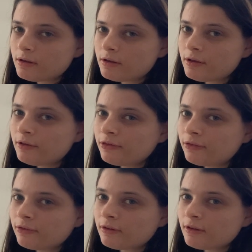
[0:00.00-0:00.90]

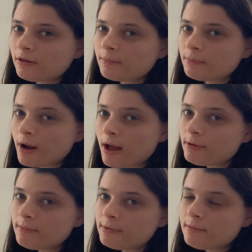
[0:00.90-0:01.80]
it's
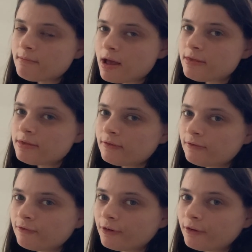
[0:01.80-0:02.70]
probably meant
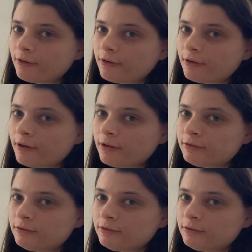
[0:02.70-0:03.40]
for a